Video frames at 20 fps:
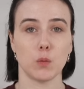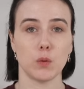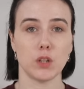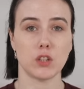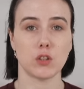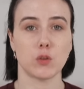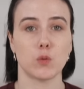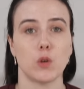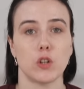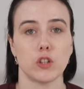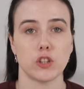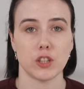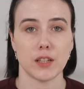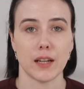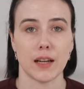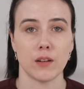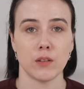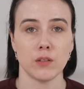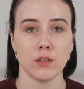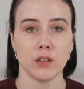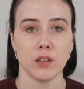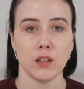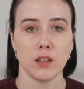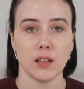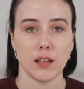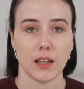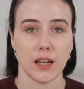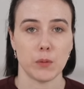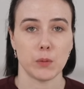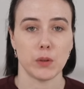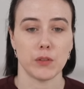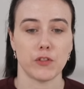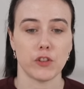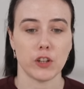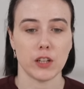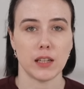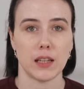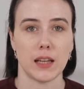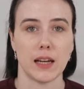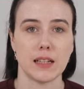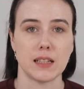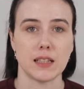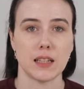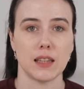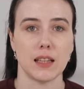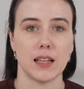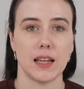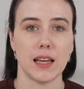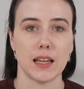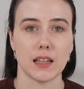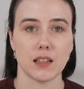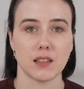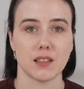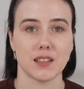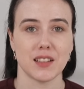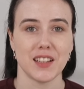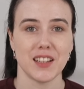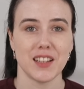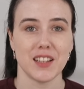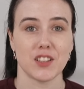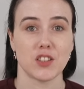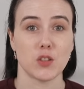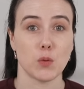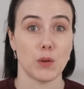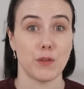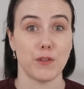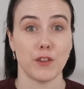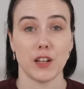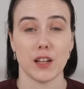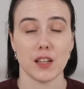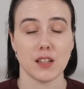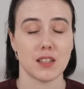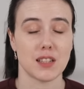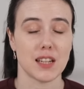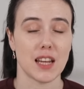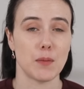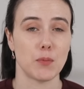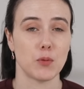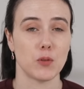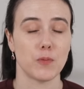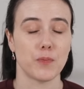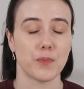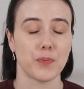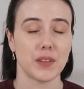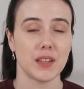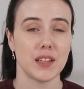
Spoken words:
We squash down and we're very light in the legs. So we feel unstable.